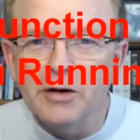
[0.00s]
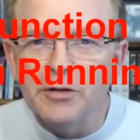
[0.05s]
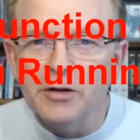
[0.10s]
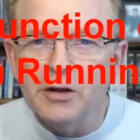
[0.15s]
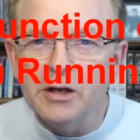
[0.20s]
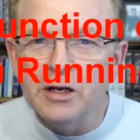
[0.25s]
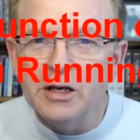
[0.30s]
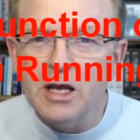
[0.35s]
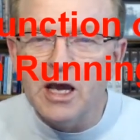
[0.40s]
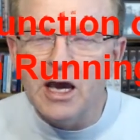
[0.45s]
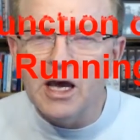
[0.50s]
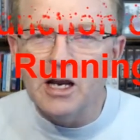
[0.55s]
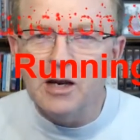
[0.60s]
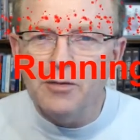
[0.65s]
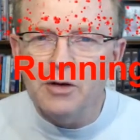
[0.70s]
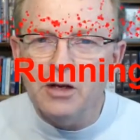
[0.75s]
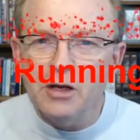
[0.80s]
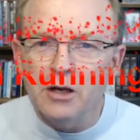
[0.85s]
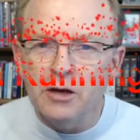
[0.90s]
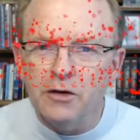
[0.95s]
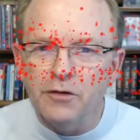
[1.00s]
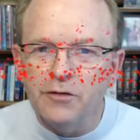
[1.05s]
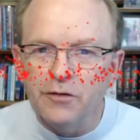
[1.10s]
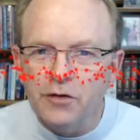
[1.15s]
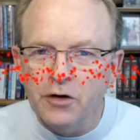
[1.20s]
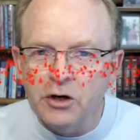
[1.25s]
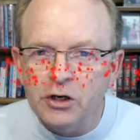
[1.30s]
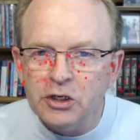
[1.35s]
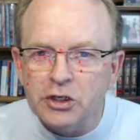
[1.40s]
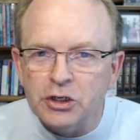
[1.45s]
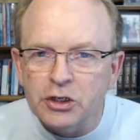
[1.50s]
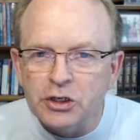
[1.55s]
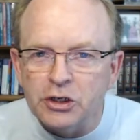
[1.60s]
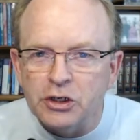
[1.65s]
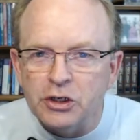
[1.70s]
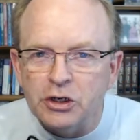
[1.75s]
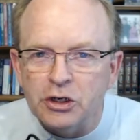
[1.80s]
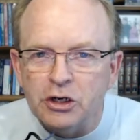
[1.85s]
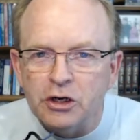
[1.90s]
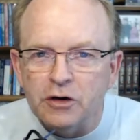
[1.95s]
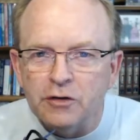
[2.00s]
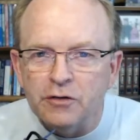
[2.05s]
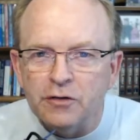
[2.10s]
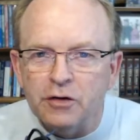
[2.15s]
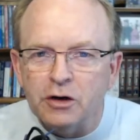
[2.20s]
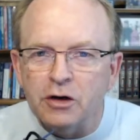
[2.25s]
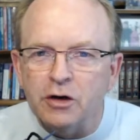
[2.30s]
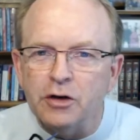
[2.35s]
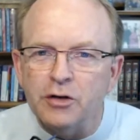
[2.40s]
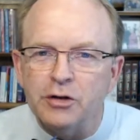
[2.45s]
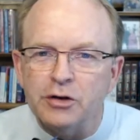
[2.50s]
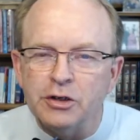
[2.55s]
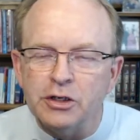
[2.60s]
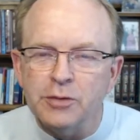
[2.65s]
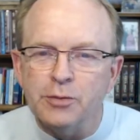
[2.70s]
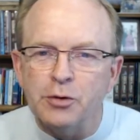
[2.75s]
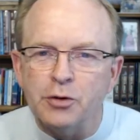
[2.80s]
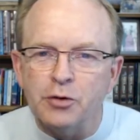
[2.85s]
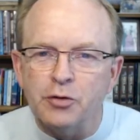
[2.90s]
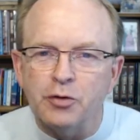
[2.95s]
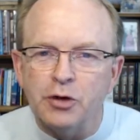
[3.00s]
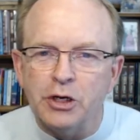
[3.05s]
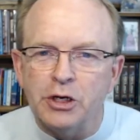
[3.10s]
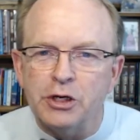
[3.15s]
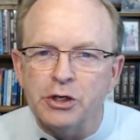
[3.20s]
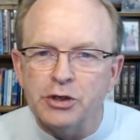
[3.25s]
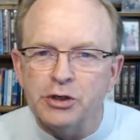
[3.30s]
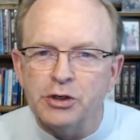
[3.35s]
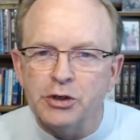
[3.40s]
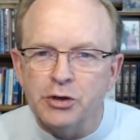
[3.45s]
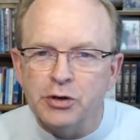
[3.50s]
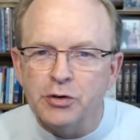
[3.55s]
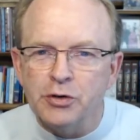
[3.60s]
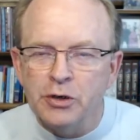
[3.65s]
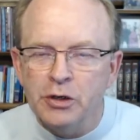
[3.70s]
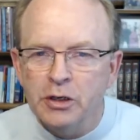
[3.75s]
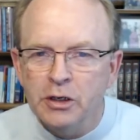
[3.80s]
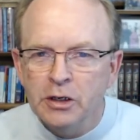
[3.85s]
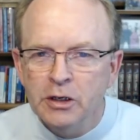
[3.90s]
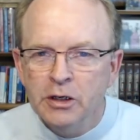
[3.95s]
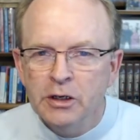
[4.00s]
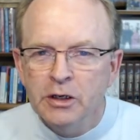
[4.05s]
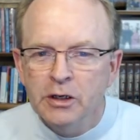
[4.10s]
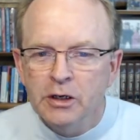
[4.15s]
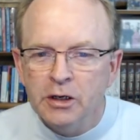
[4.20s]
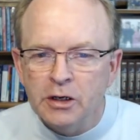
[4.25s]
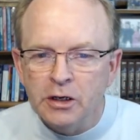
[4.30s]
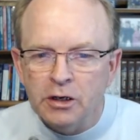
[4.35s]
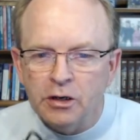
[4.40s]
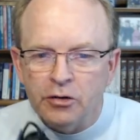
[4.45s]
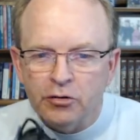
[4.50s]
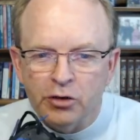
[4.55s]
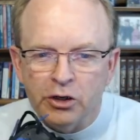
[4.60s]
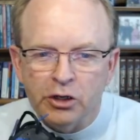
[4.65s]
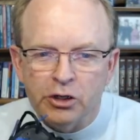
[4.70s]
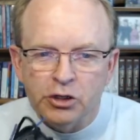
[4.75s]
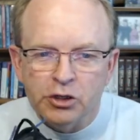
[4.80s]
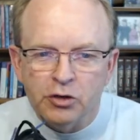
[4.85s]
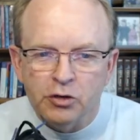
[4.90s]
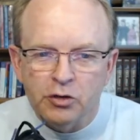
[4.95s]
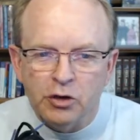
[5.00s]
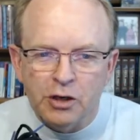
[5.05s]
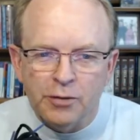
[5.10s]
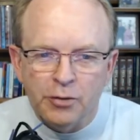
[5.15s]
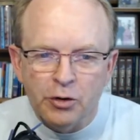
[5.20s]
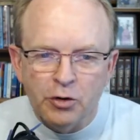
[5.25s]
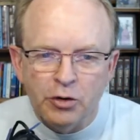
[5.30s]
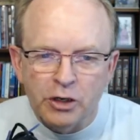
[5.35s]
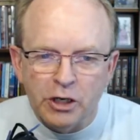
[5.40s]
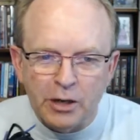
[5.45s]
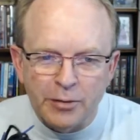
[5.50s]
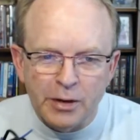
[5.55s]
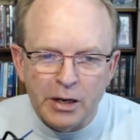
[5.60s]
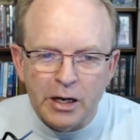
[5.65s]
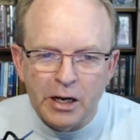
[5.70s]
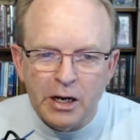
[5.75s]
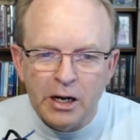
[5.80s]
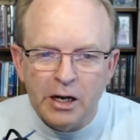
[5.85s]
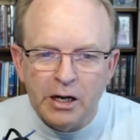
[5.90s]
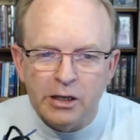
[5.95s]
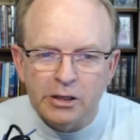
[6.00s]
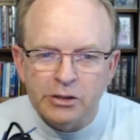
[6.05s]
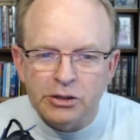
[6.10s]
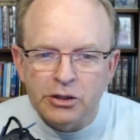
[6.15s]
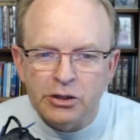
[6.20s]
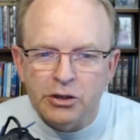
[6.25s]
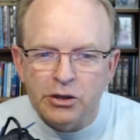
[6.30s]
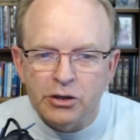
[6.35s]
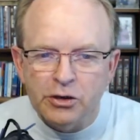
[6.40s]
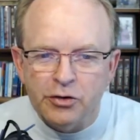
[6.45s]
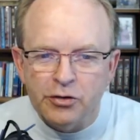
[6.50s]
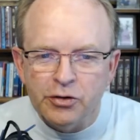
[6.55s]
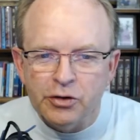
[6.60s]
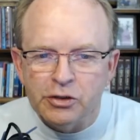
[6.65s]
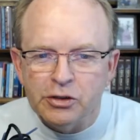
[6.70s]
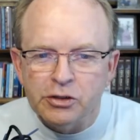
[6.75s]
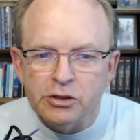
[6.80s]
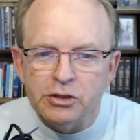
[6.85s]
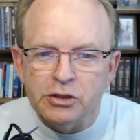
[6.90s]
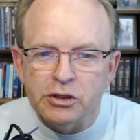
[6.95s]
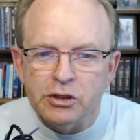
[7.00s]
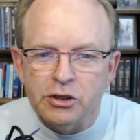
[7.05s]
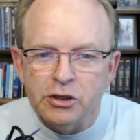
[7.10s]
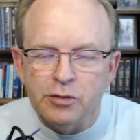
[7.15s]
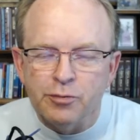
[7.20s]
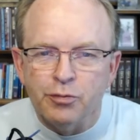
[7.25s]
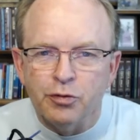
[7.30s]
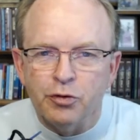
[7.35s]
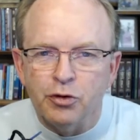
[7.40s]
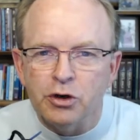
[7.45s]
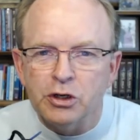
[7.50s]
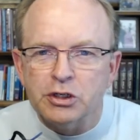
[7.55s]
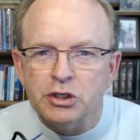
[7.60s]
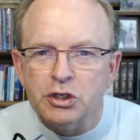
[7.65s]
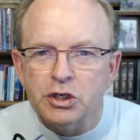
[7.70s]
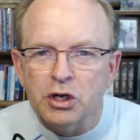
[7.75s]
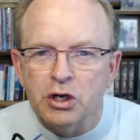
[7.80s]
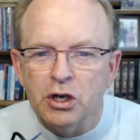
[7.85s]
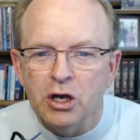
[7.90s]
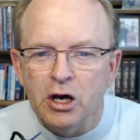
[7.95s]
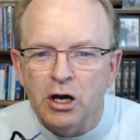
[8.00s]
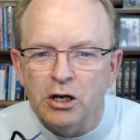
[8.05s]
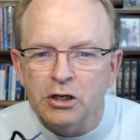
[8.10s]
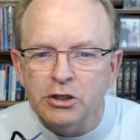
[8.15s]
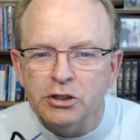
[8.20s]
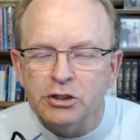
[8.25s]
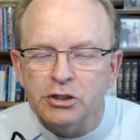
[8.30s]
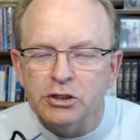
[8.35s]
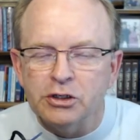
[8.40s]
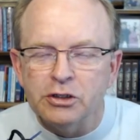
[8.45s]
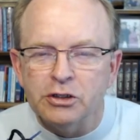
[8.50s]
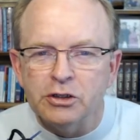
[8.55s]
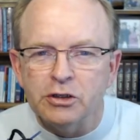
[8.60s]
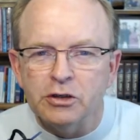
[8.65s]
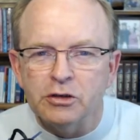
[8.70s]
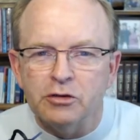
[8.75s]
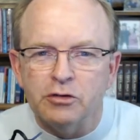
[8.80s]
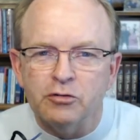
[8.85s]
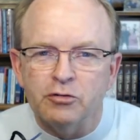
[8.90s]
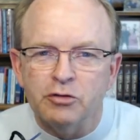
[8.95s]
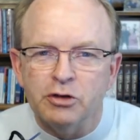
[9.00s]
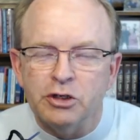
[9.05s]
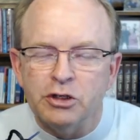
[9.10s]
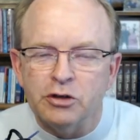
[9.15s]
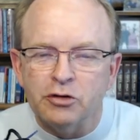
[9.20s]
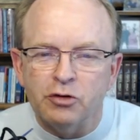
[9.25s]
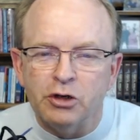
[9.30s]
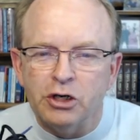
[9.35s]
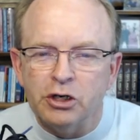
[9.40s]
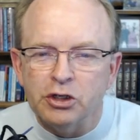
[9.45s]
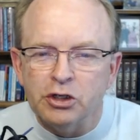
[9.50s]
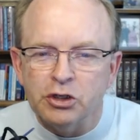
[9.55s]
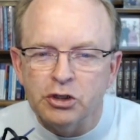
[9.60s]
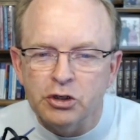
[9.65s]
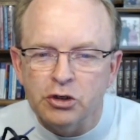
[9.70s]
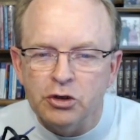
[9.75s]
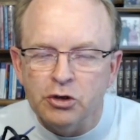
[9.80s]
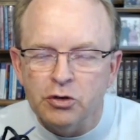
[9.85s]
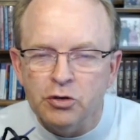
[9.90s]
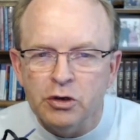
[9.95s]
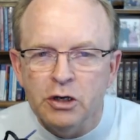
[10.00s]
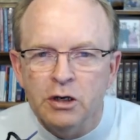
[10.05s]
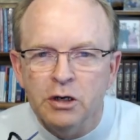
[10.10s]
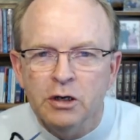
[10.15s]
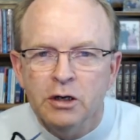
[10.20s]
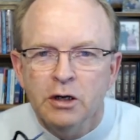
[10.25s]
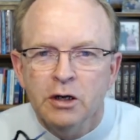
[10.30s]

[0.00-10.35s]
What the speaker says: about the anatomy and function of the typical running shoe. The running shoe I'm holding in my hands here, this is the Brooks Launch. It's a recent running shoe.